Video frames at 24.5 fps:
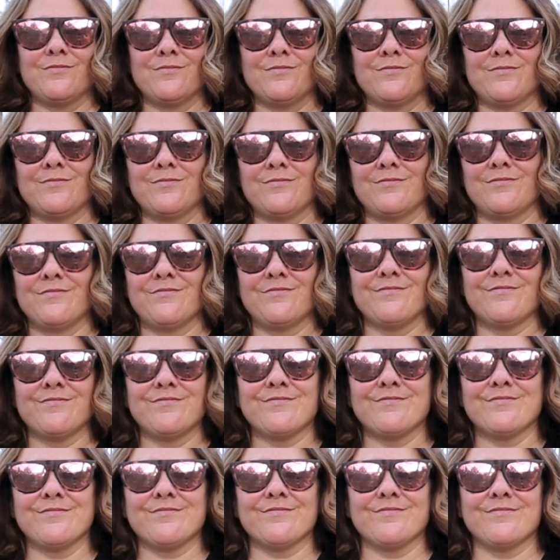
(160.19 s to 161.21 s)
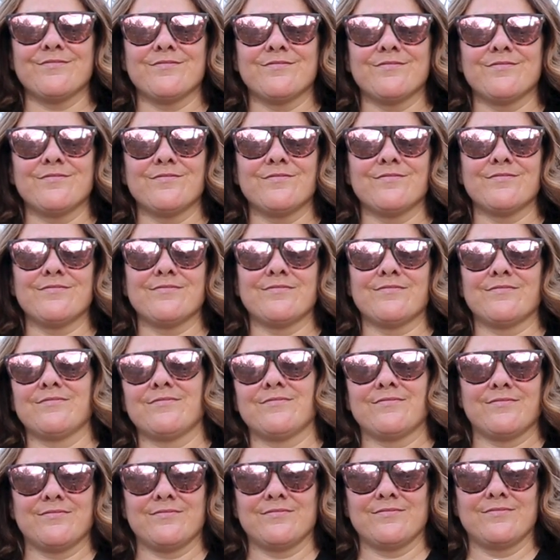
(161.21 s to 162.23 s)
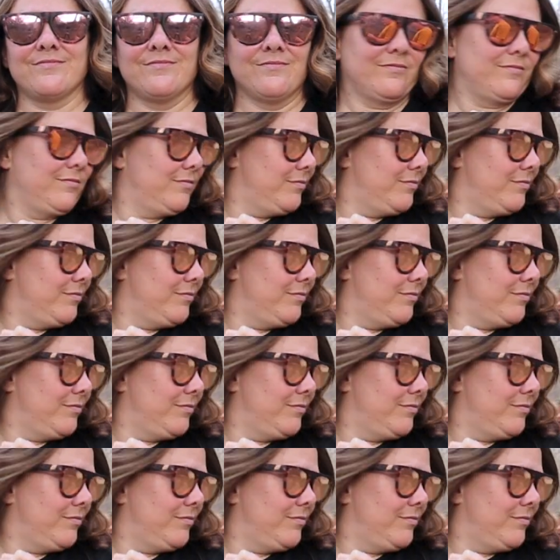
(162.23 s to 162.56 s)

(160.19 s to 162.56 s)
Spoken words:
No words are spoken by the person on screen.